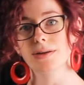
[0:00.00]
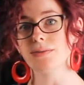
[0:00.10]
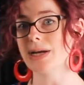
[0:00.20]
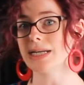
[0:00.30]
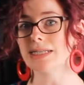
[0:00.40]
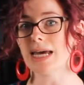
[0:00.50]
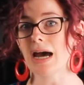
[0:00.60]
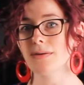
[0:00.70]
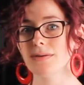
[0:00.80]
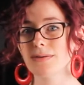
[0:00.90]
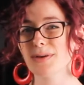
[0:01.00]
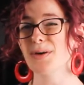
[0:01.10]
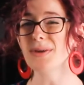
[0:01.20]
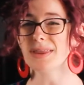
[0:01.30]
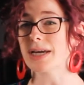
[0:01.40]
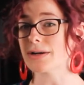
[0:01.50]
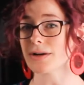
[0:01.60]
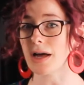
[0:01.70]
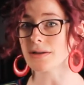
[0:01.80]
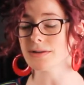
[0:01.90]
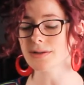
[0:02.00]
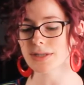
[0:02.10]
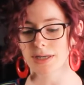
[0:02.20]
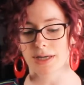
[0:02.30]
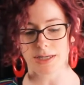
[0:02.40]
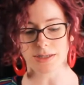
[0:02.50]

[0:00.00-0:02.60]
When in doubt, go with lighter colors.